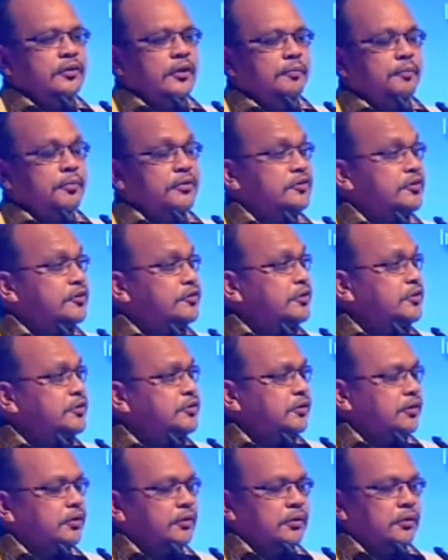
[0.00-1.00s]

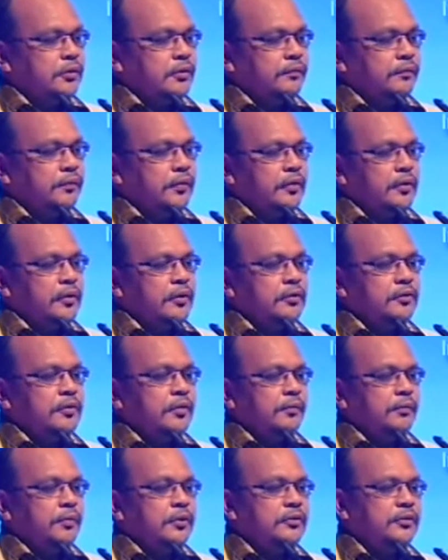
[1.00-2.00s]
presentation
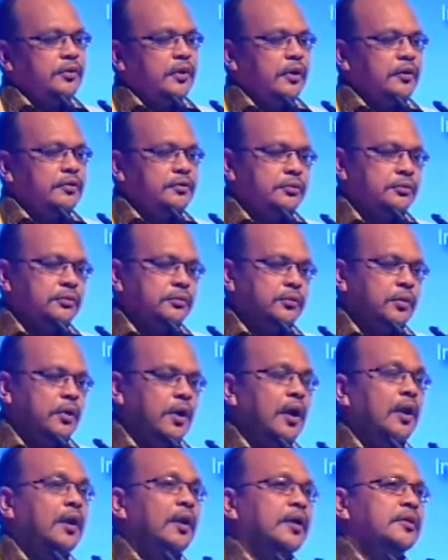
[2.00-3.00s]
will try to
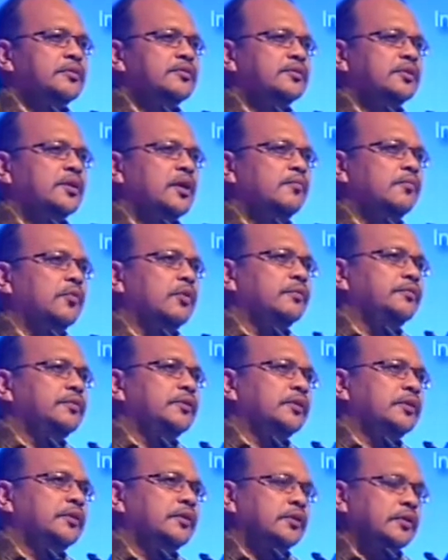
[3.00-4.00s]
highlight some of
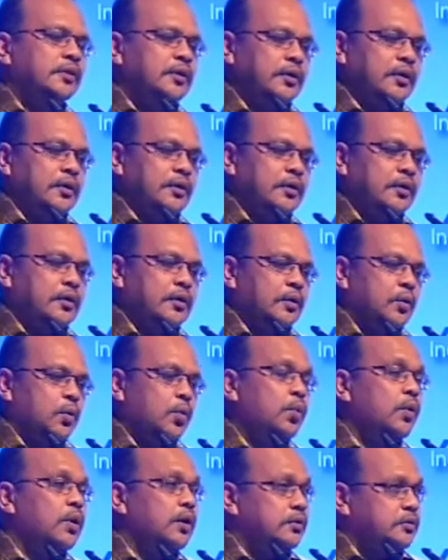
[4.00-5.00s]
the
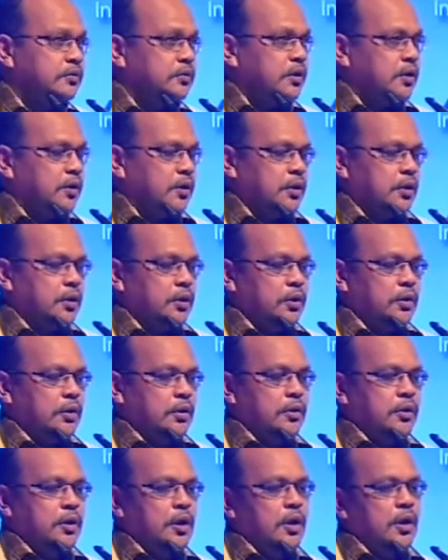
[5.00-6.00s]
works
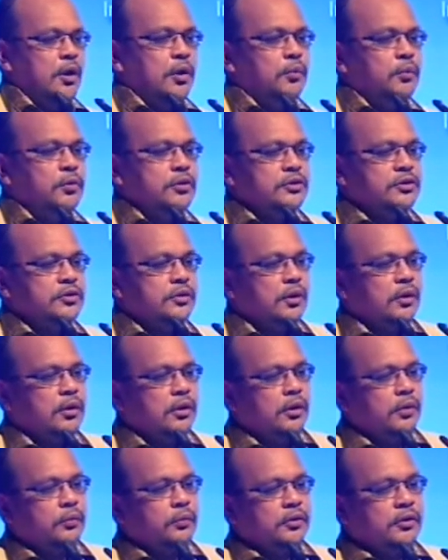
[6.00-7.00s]
which
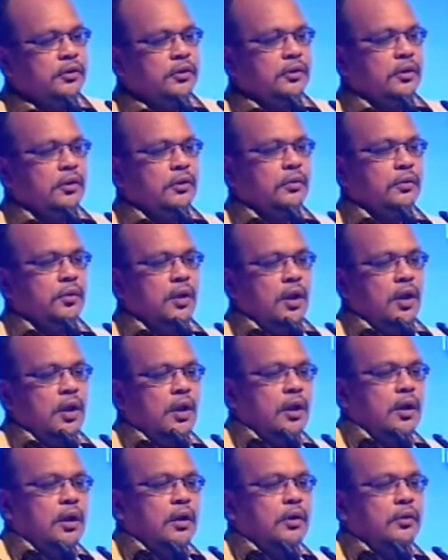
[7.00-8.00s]
we
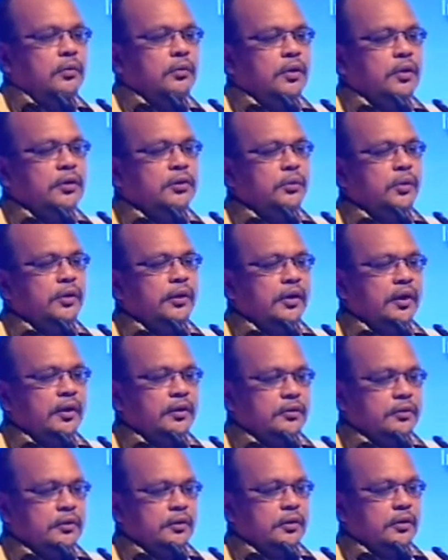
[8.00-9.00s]
are doing
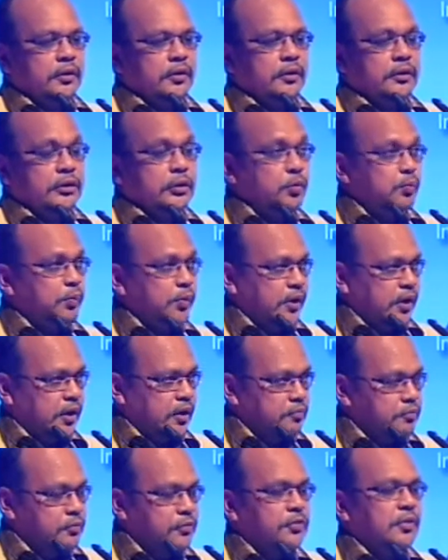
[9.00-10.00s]
at
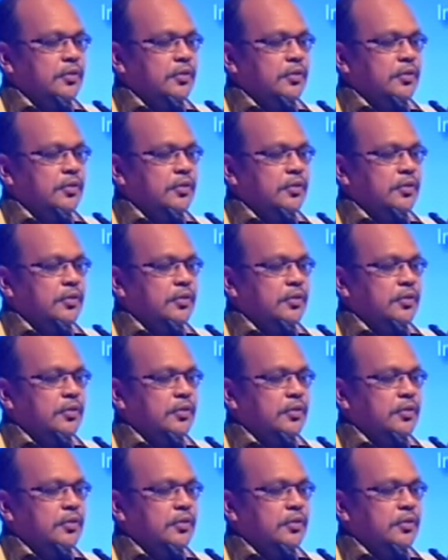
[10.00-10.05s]
UPM.